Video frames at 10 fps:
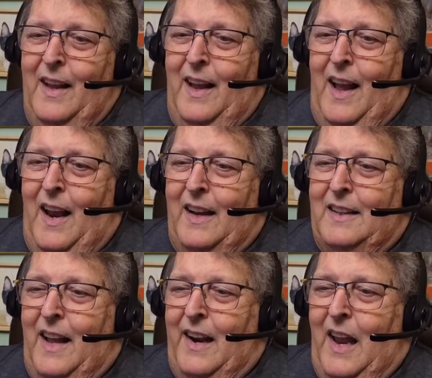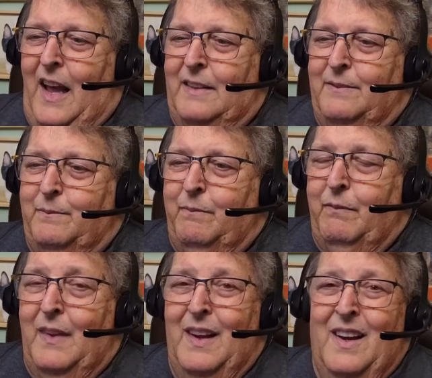I like that a lot.
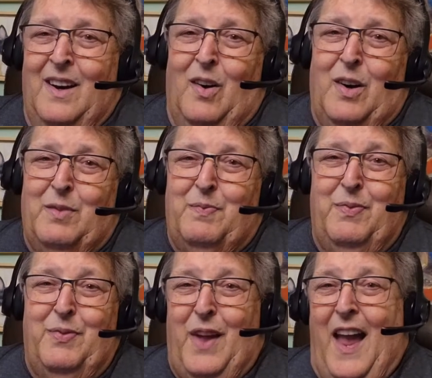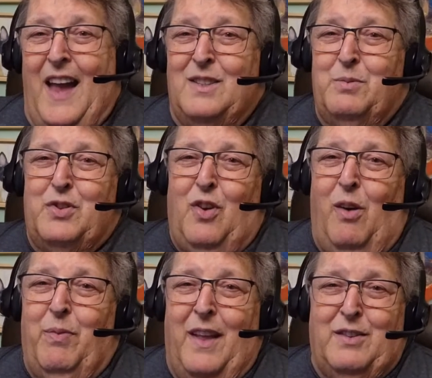Or to add some
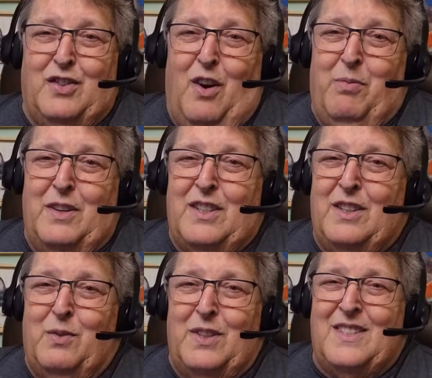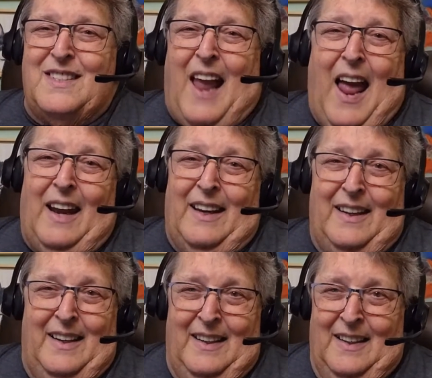strawberries into a salad.
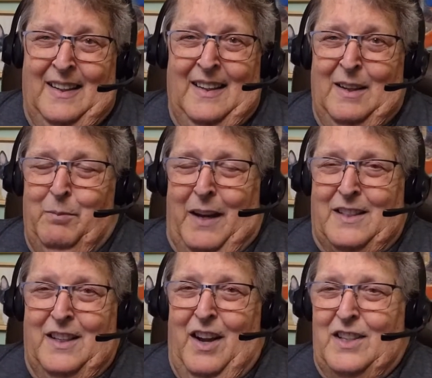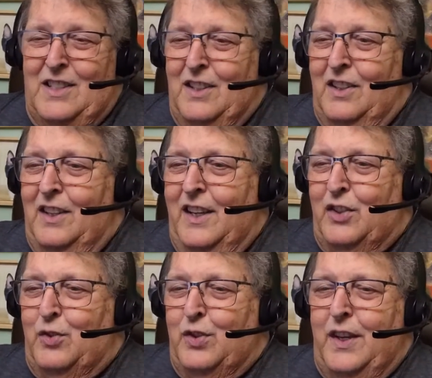Makes a nice little
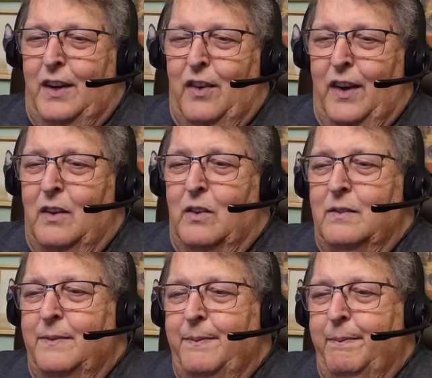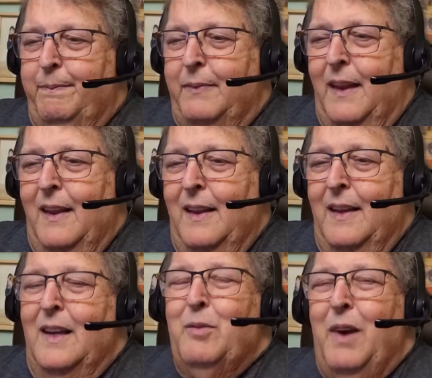interesting wrinkle.
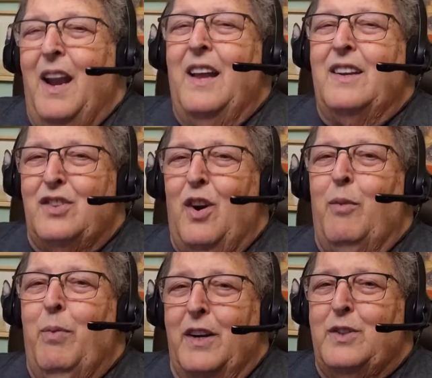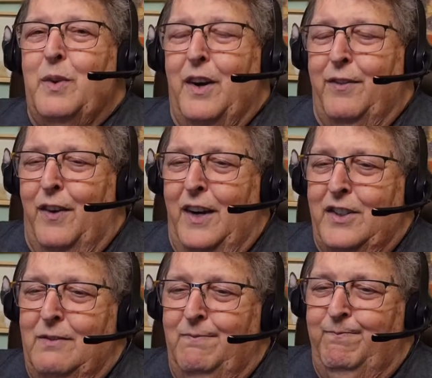But I like strawberries when they're fresh.